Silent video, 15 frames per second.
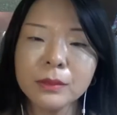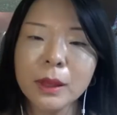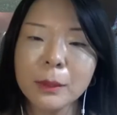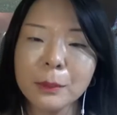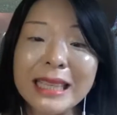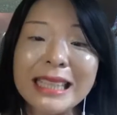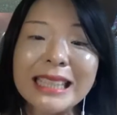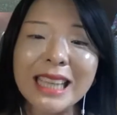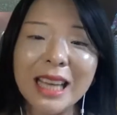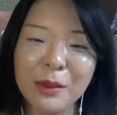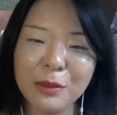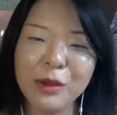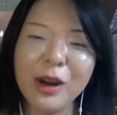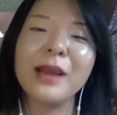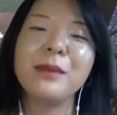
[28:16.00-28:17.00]

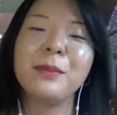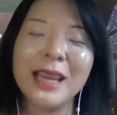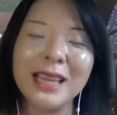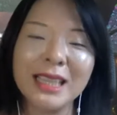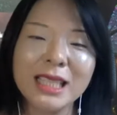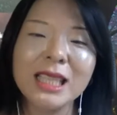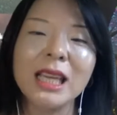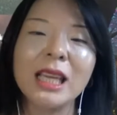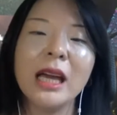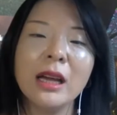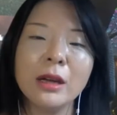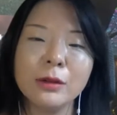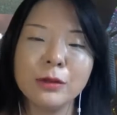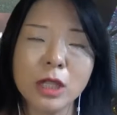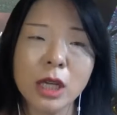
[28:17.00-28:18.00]
medium, right? Painting,
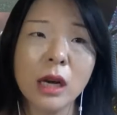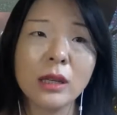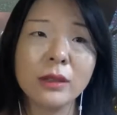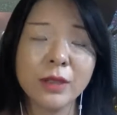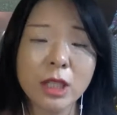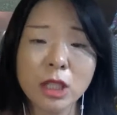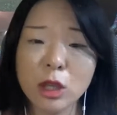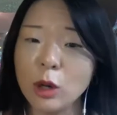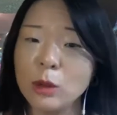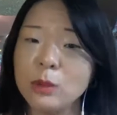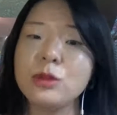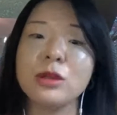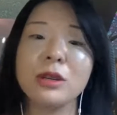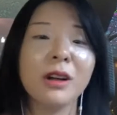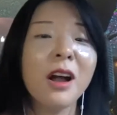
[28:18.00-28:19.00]
photography,
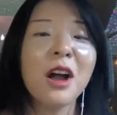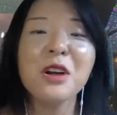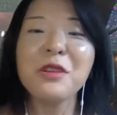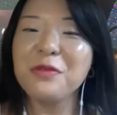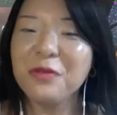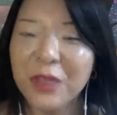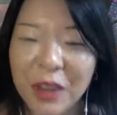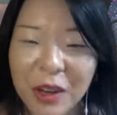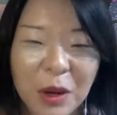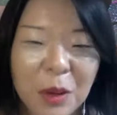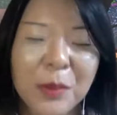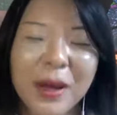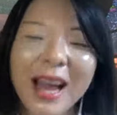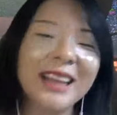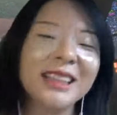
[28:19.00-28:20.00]
sculpture,
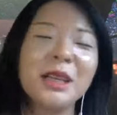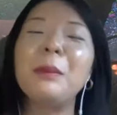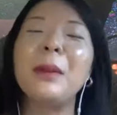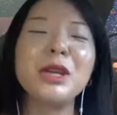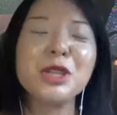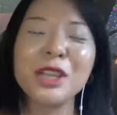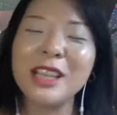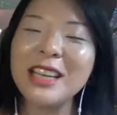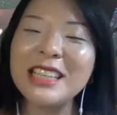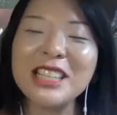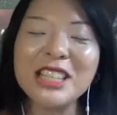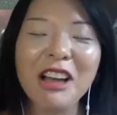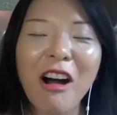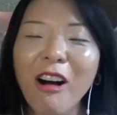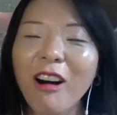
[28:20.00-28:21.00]
film, animation,
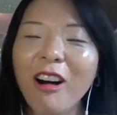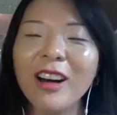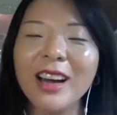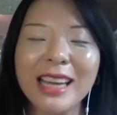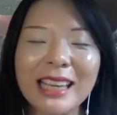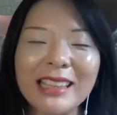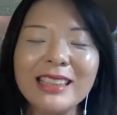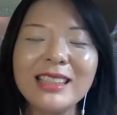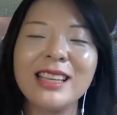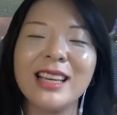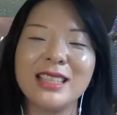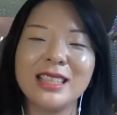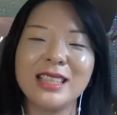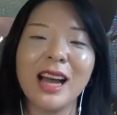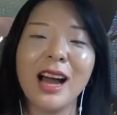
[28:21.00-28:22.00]
it's all in
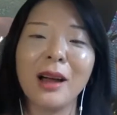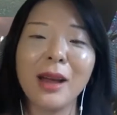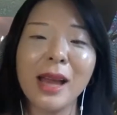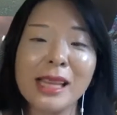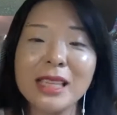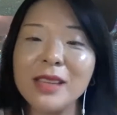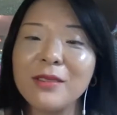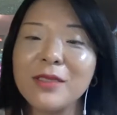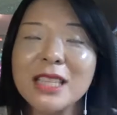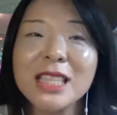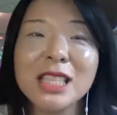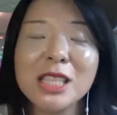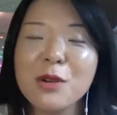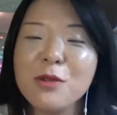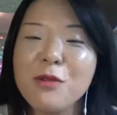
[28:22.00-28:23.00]
it. And even
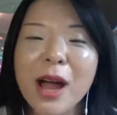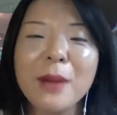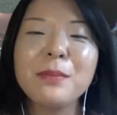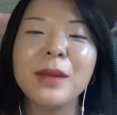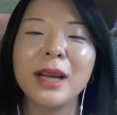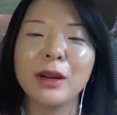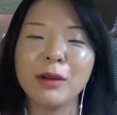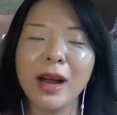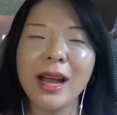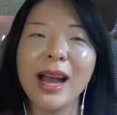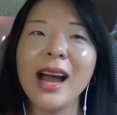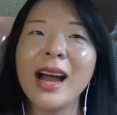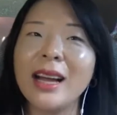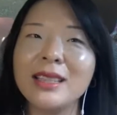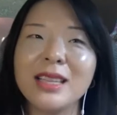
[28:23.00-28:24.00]
ceramic, right? I
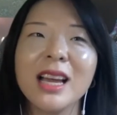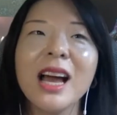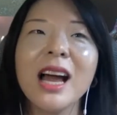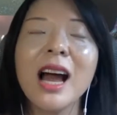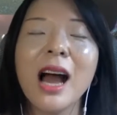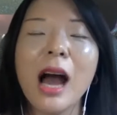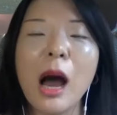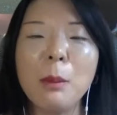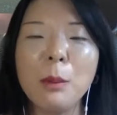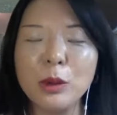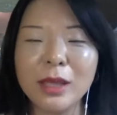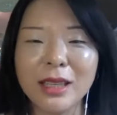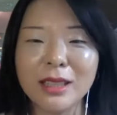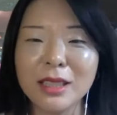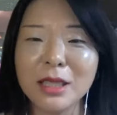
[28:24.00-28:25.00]
had a
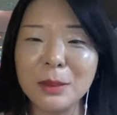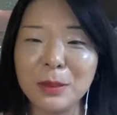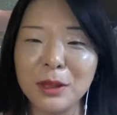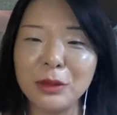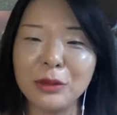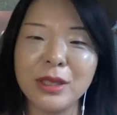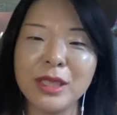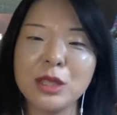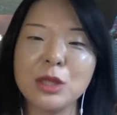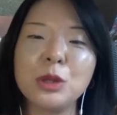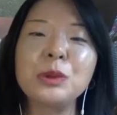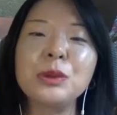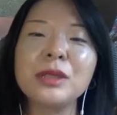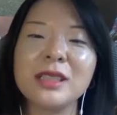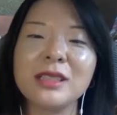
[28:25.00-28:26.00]
multidisciplinary
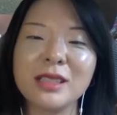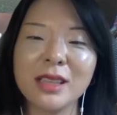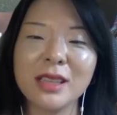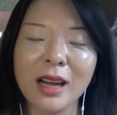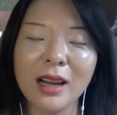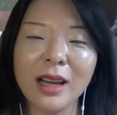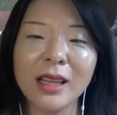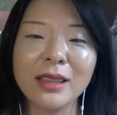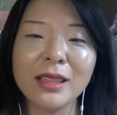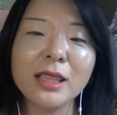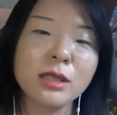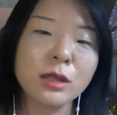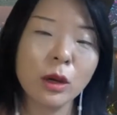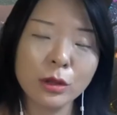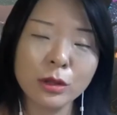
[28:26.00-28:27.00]
student, and
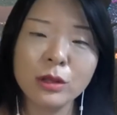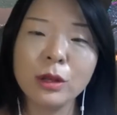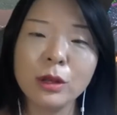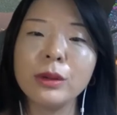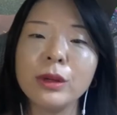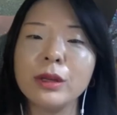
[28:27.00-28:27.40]
this also,